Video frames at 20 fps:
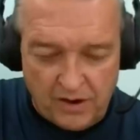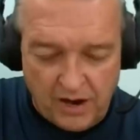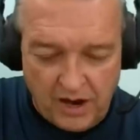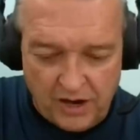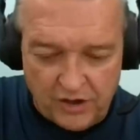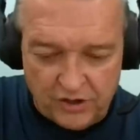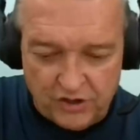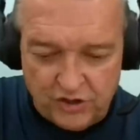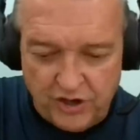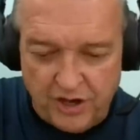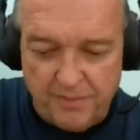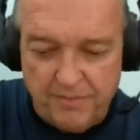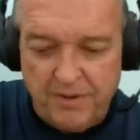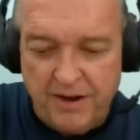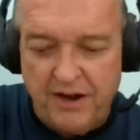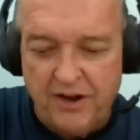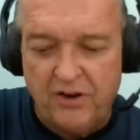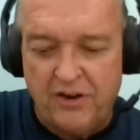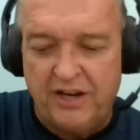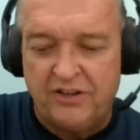Hashem
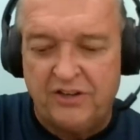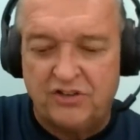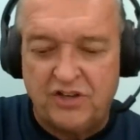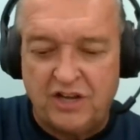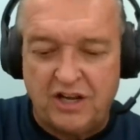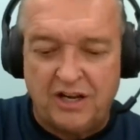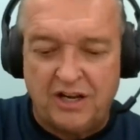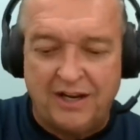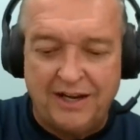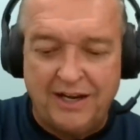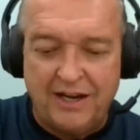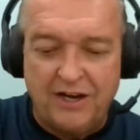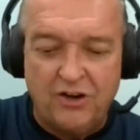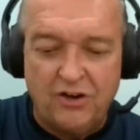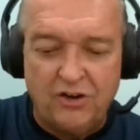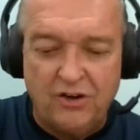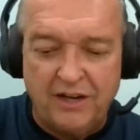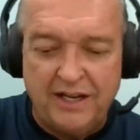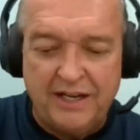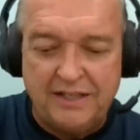here is
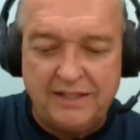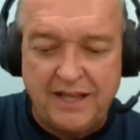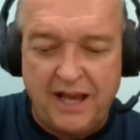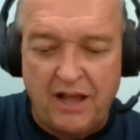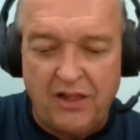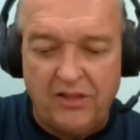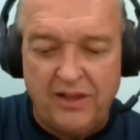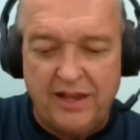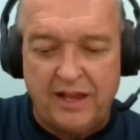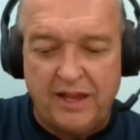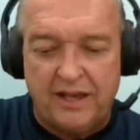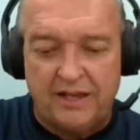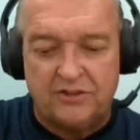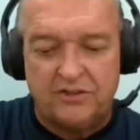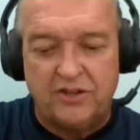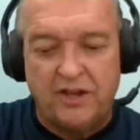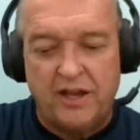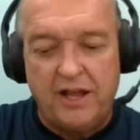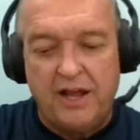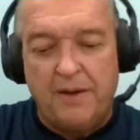clearly telling
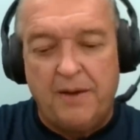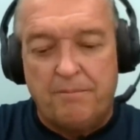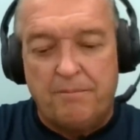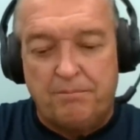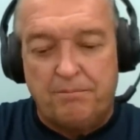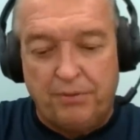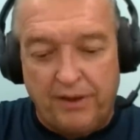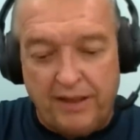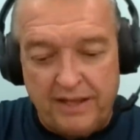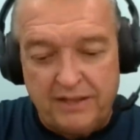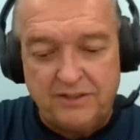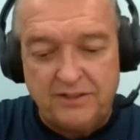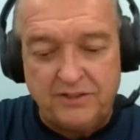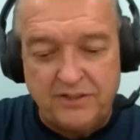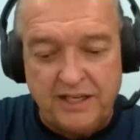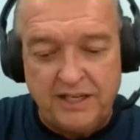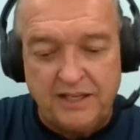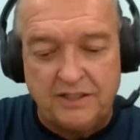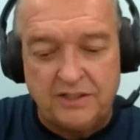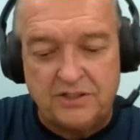us
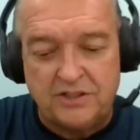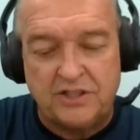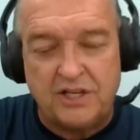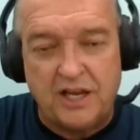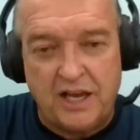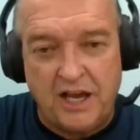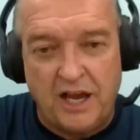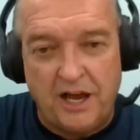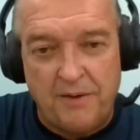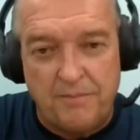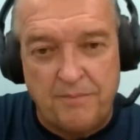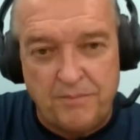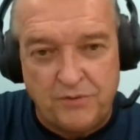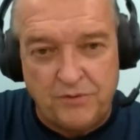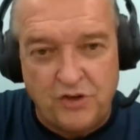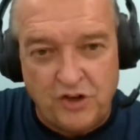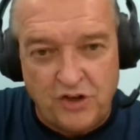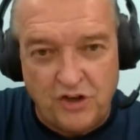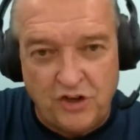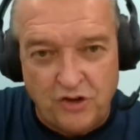blessings
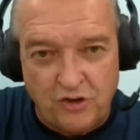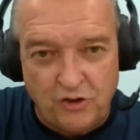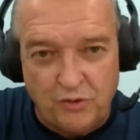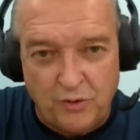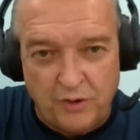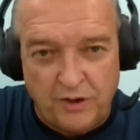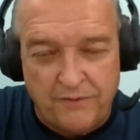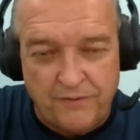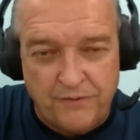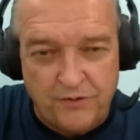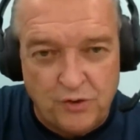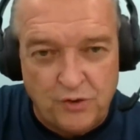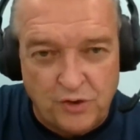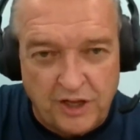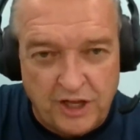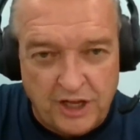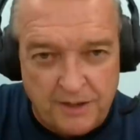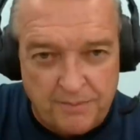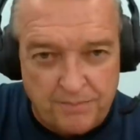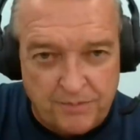come to you if you
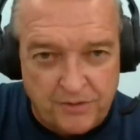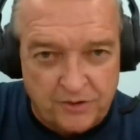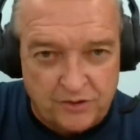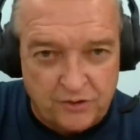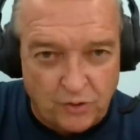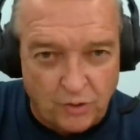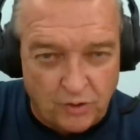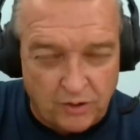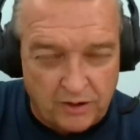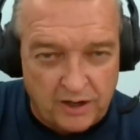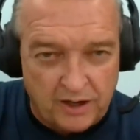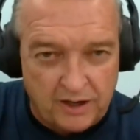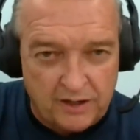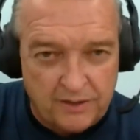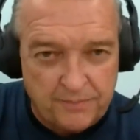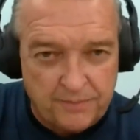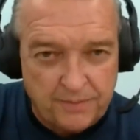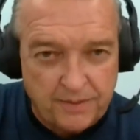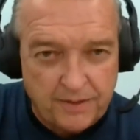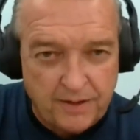keep the
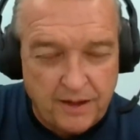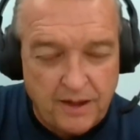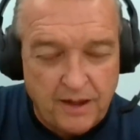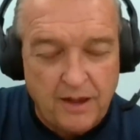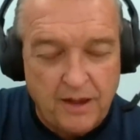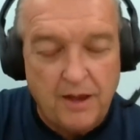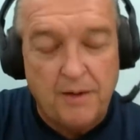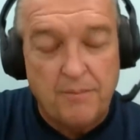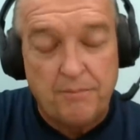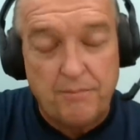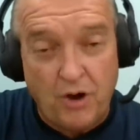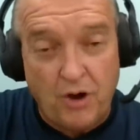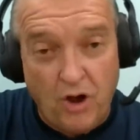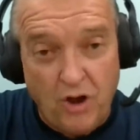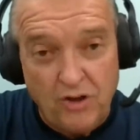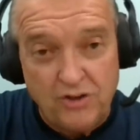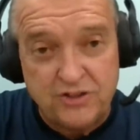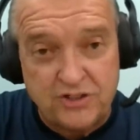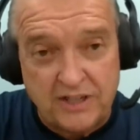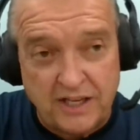Torah.
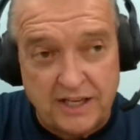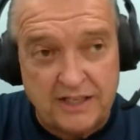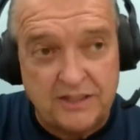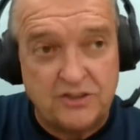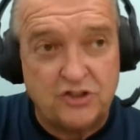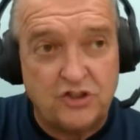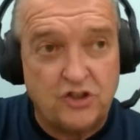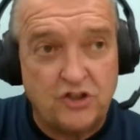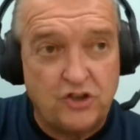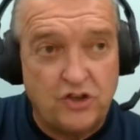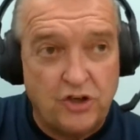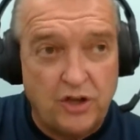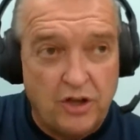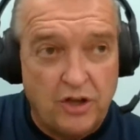Paul says